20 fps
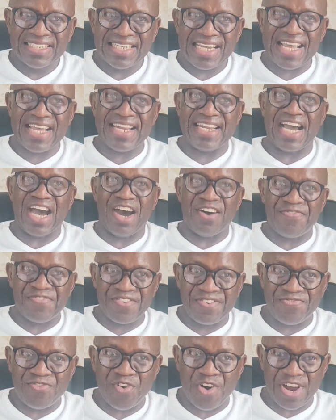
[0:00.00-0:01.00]
and
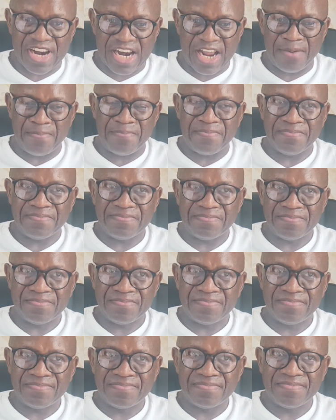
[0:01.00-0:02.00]
AfriForum.
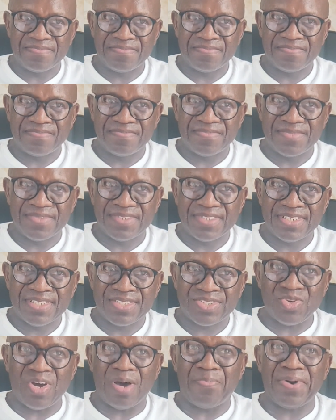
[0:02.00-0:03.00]

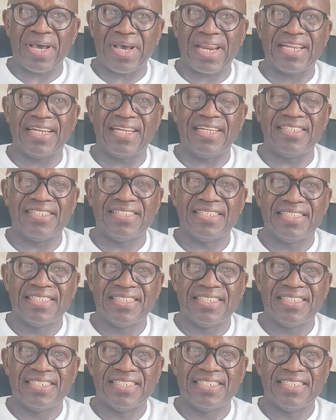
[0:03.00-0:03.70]
So apparently,